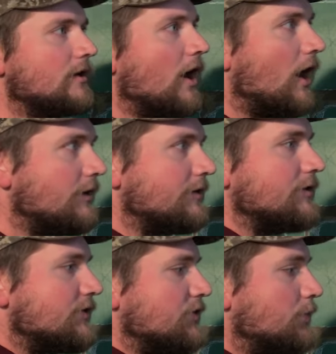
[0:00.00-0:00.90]

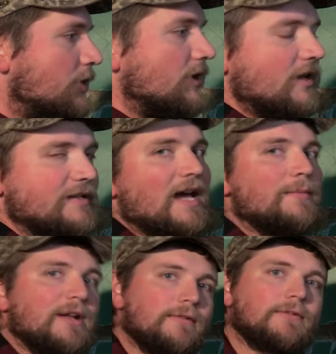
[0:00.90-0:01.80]
hunters who put a lot of time
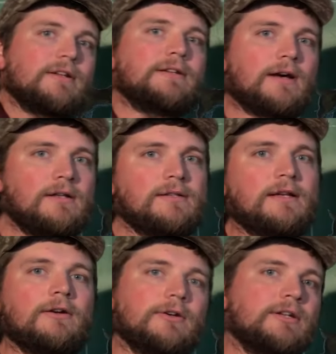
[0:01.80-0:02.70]
and effort into hunting
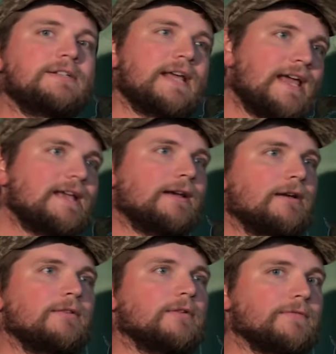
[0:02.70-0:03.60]
are going to take
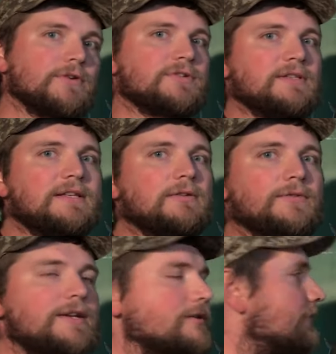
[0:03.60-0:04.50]
the first legal deer.